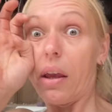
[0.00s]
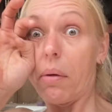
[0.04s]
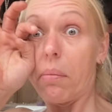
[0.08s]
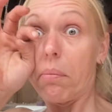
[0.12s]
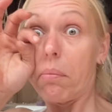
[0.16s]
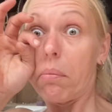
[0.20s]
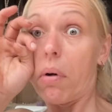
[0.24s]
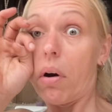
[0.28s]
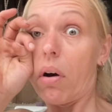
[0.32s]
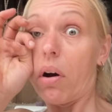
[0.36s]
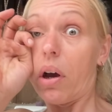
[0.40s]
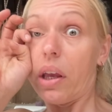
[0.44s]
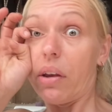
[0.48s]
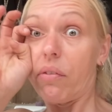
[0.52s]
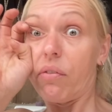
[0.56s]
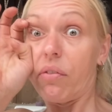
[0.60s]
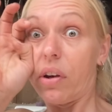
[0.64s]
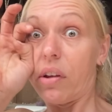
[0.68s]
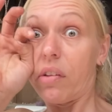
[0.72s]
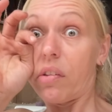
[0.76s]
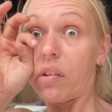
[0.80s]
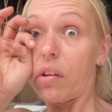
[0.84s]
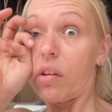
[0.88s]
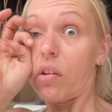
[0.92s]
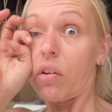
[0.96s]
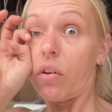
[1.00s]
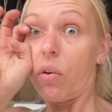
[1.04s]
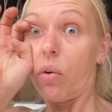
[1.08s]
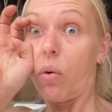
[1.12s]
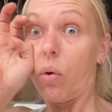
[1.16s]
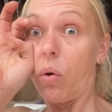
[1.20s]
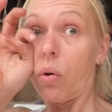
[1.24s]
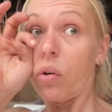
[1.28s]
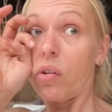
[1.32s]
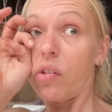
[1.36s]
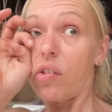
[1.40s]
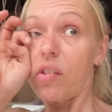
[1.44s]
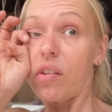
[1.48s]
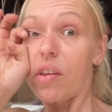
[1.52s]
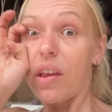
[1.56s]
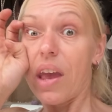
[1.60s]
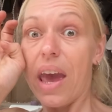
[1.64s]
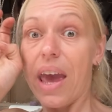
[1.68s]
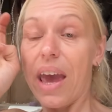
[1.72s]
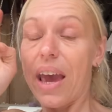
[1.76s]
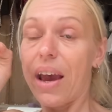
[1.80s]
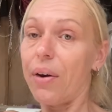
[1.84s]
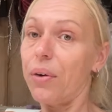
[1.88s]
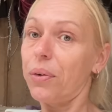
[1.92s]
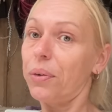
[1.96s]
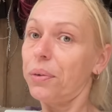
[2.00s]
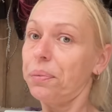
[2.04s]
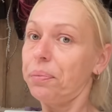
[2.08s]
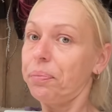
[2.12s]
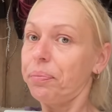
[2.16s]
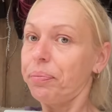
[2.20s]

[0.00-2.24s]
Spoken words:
my ridden horse now.